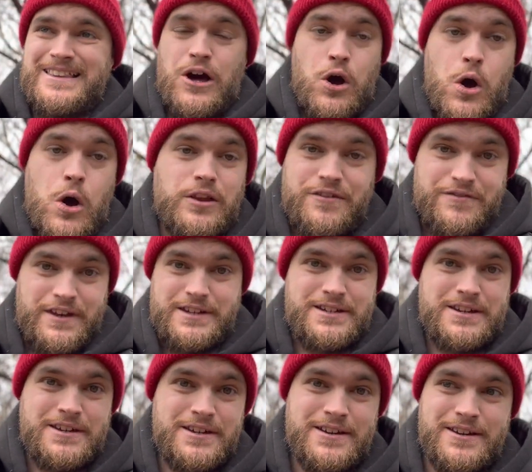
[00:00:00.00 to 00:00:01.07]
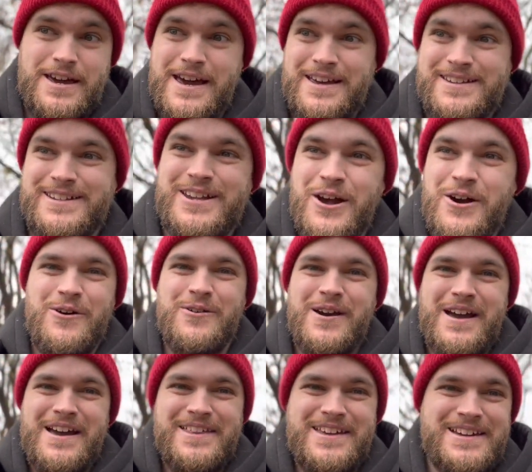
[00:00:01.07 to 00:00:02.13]
all of it. So
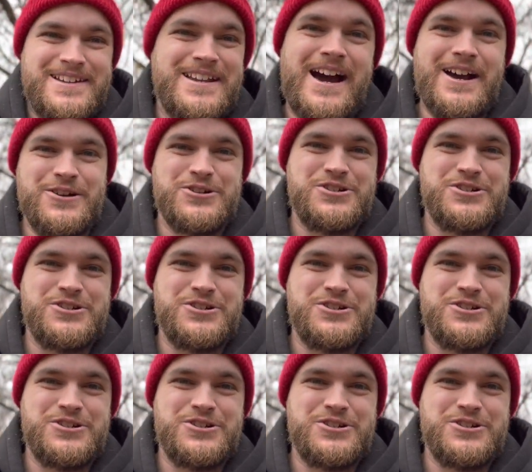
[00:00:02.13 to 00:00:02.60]
the entire